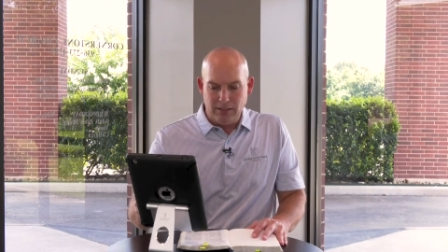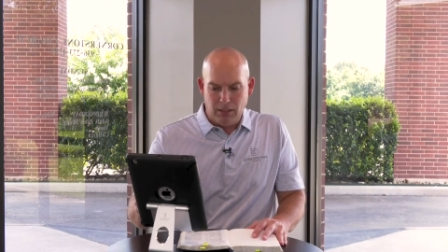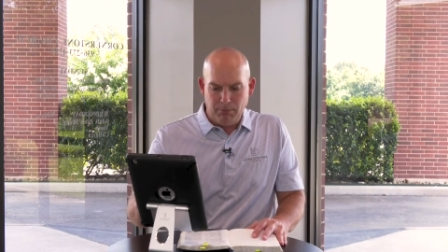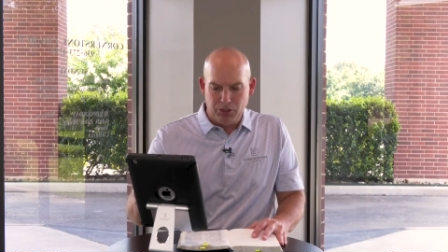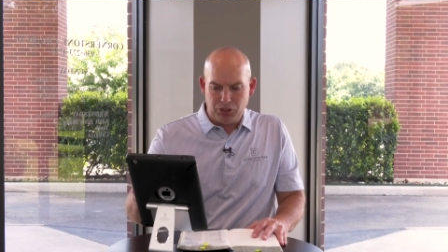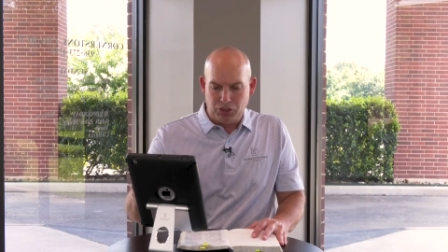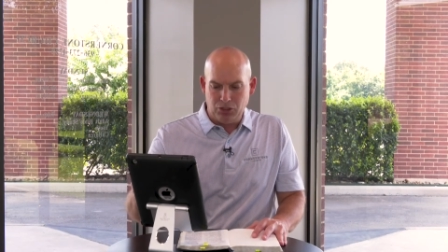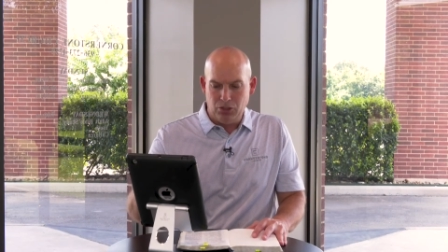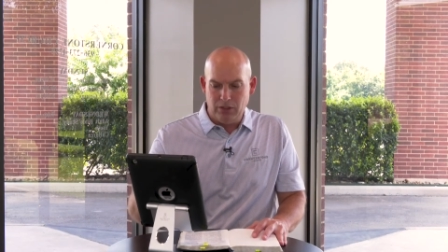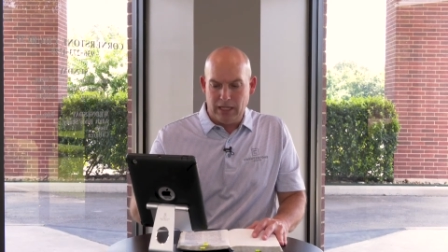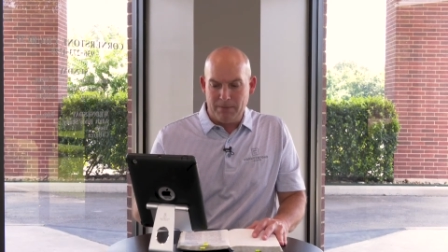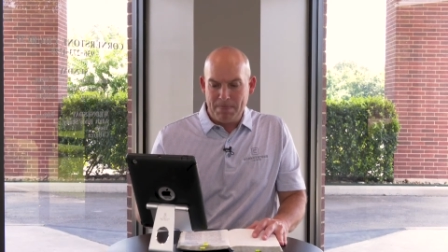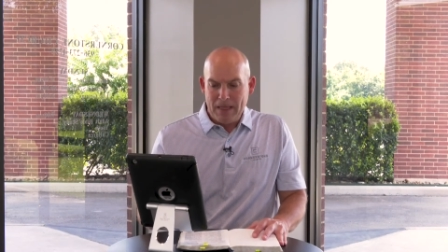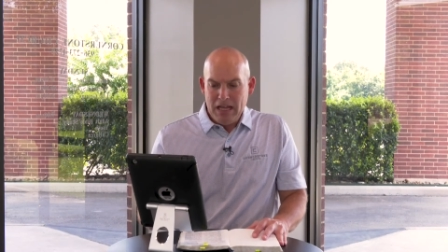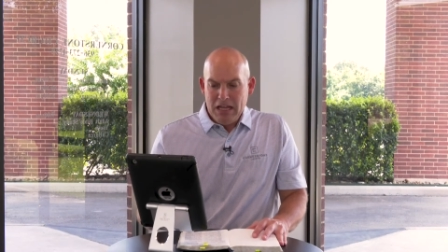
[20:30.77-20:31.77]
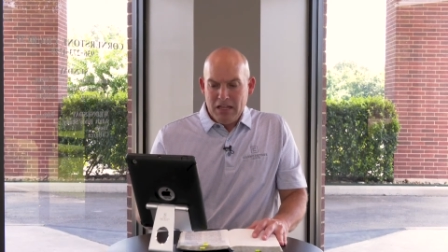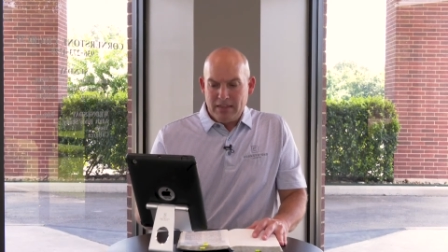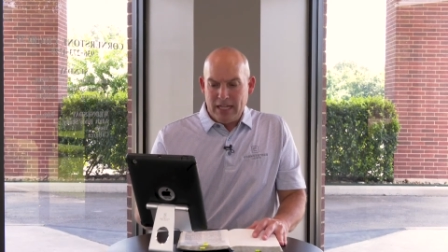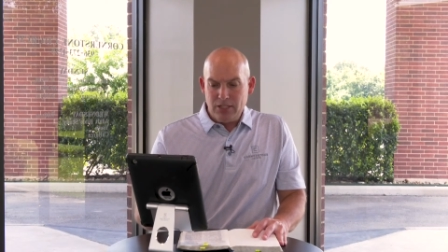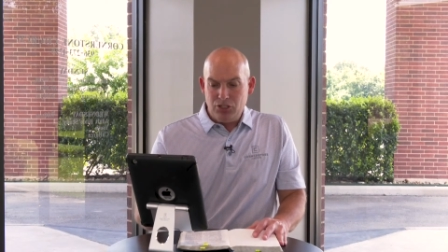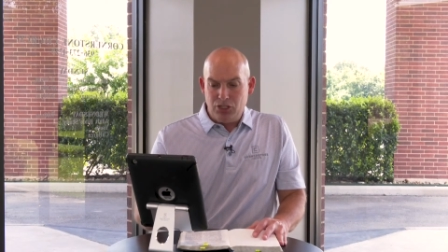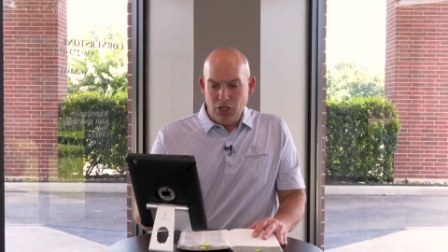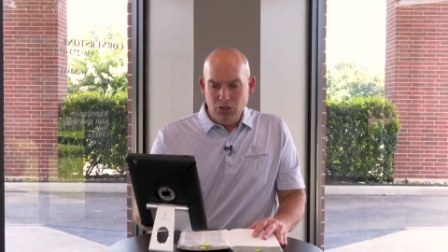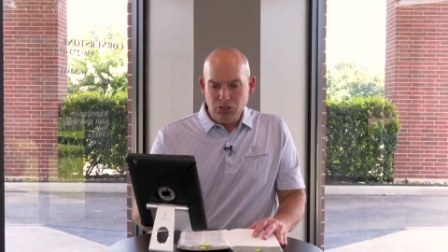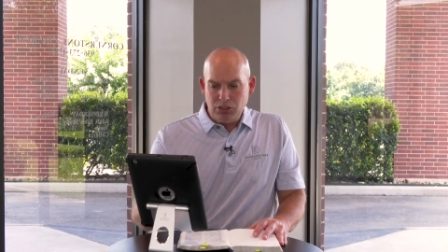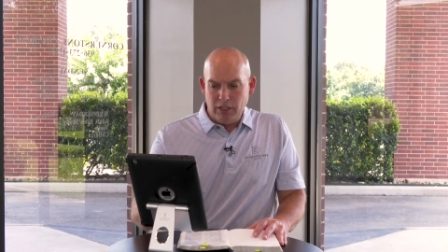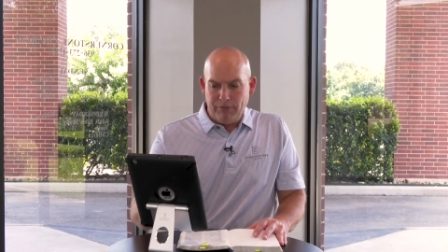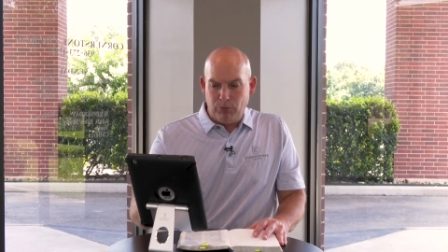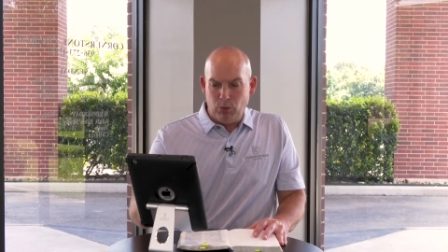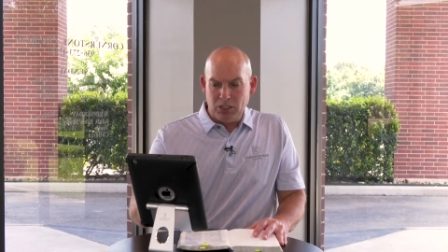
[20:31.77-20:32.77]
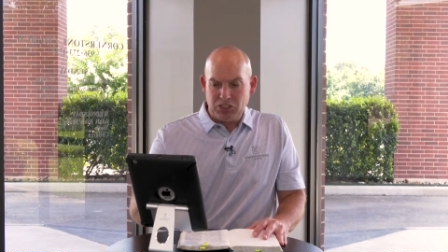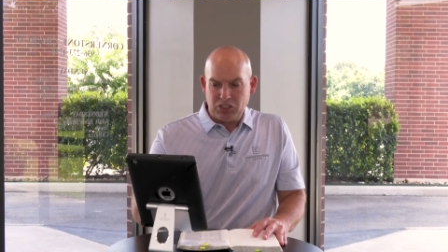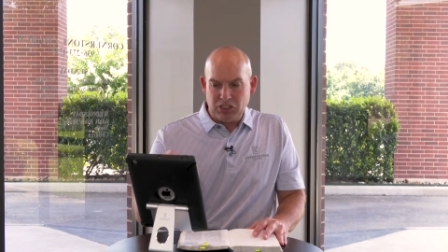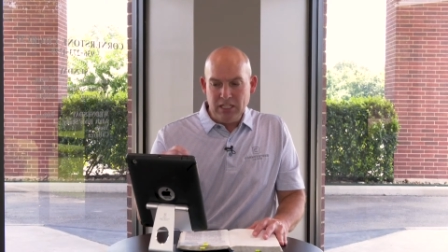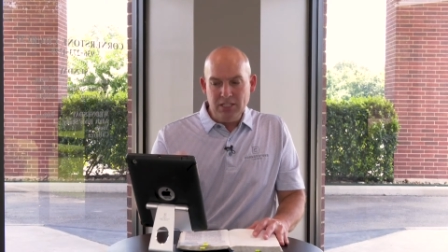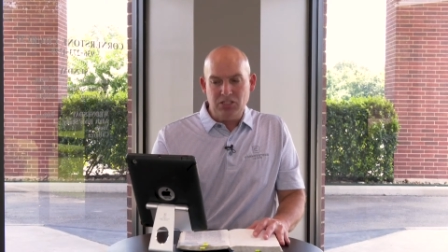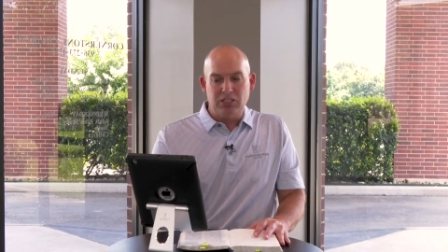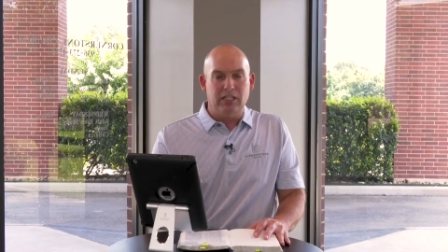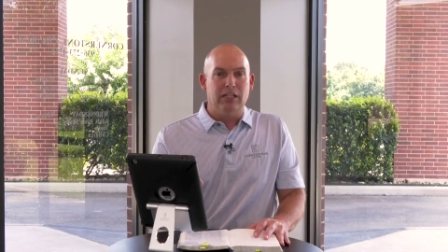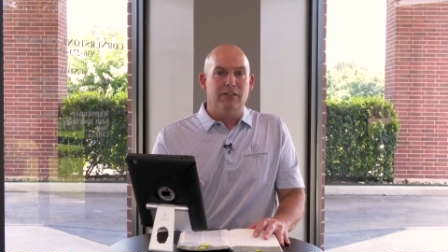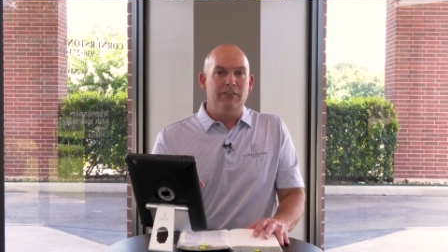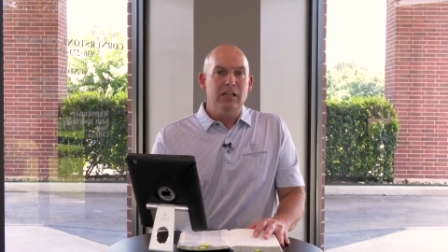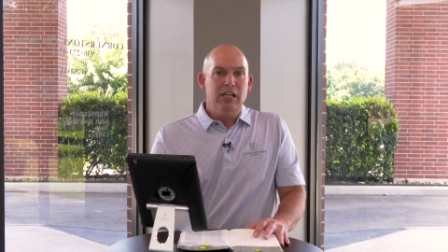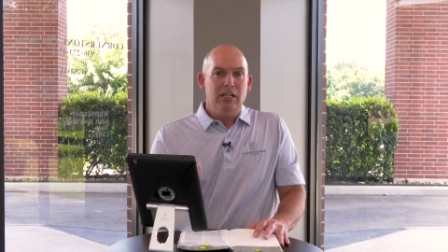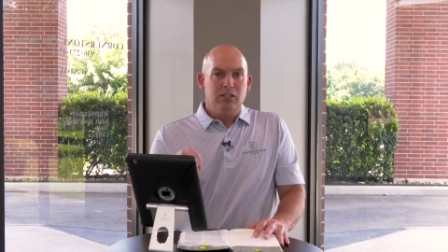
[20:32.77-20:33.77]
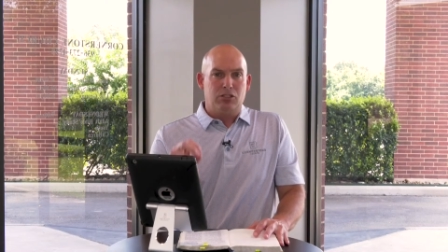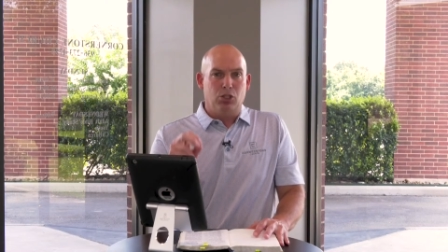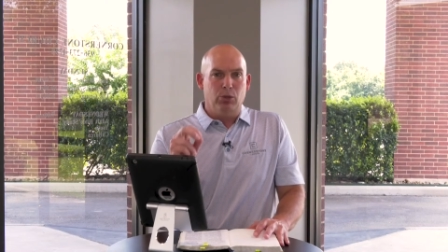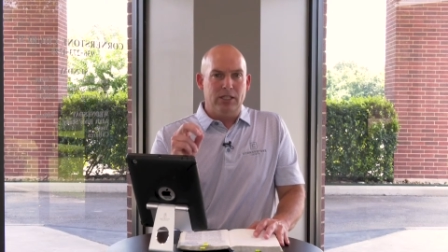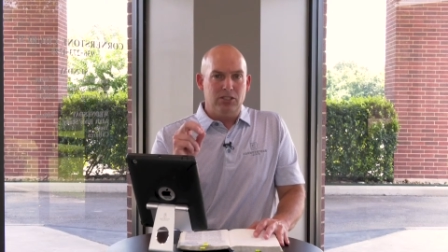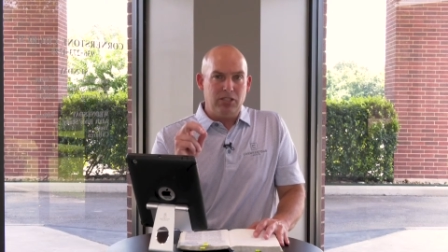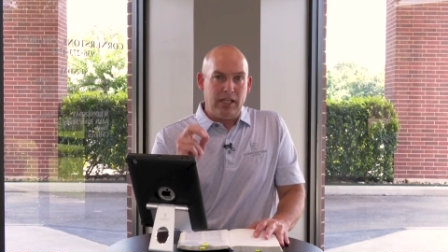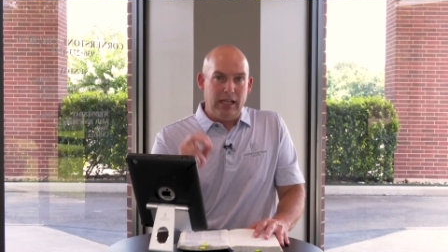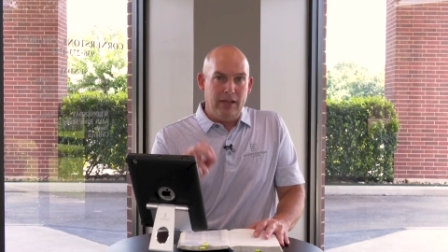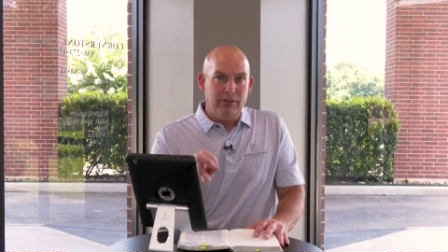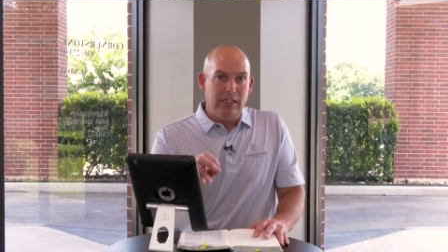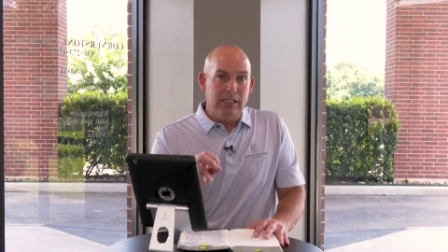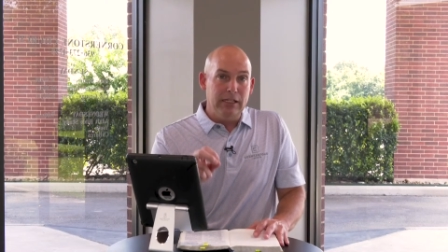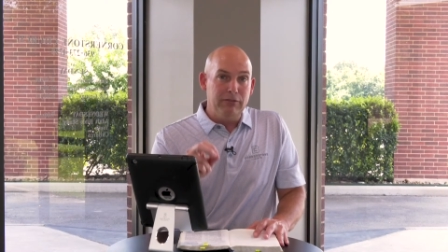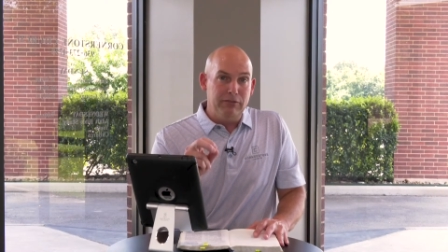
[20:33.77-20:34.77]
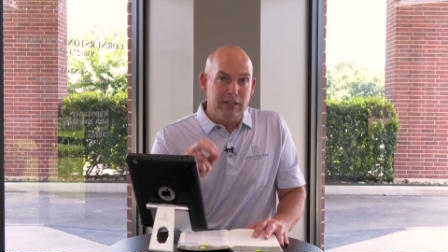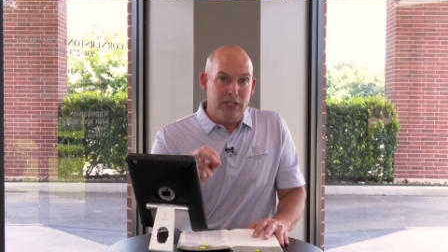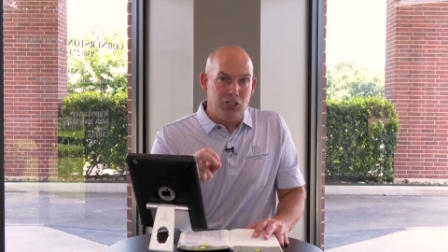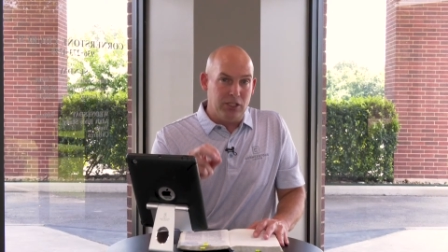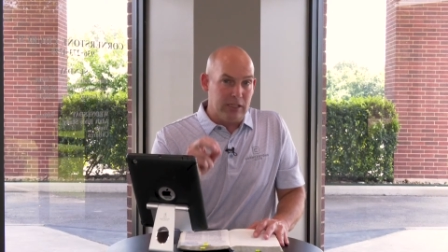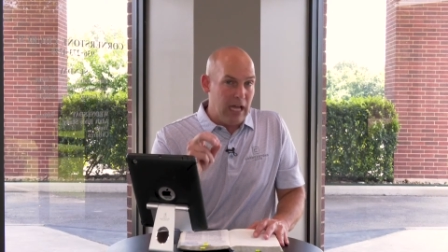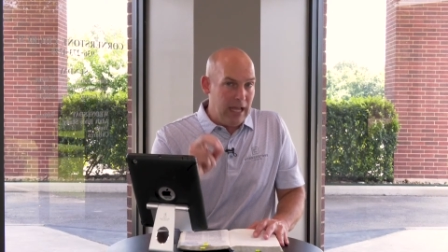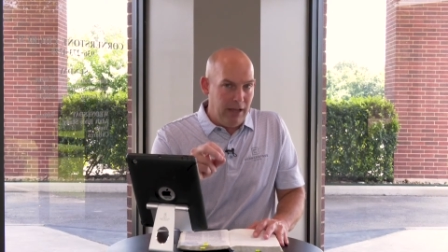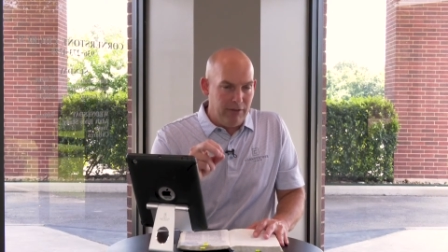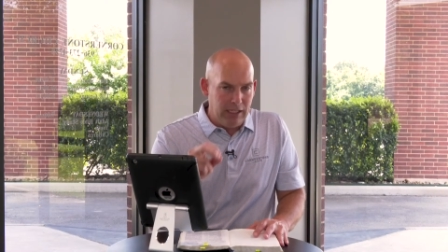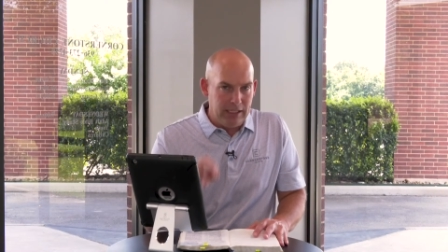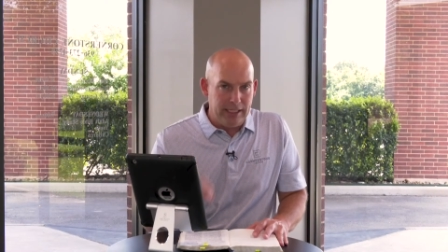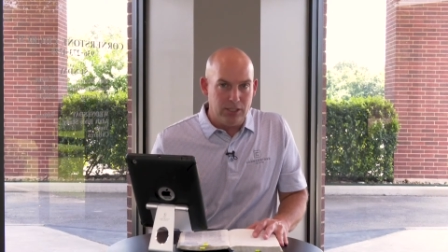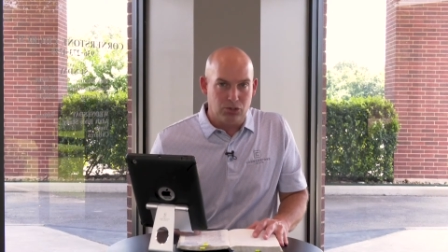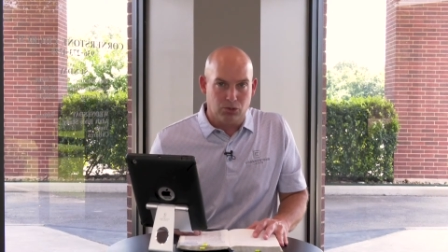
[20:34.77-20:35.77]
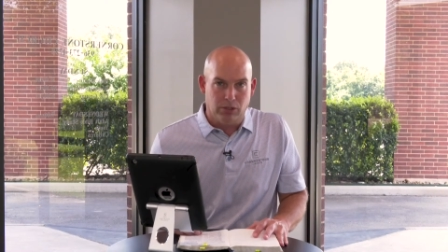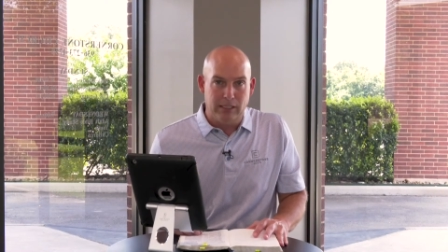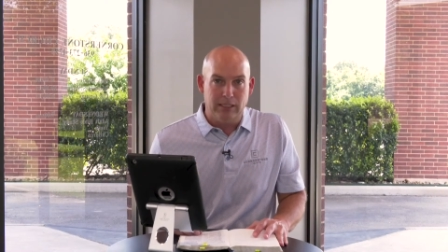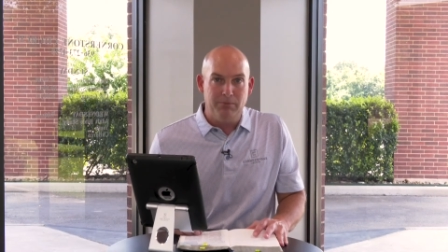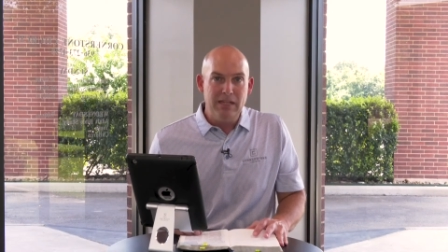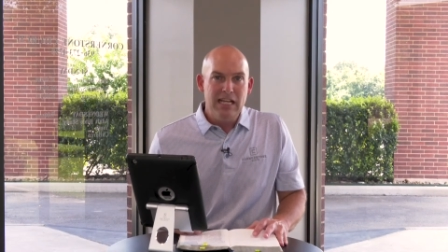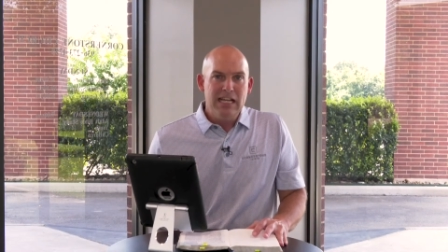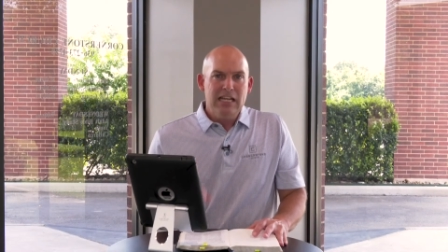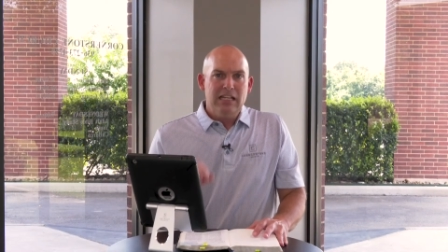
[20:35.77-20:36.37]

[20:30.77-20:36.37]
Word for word: Number two, that, that Joseph was sensitive to his heavenly vision, the heavenly dream.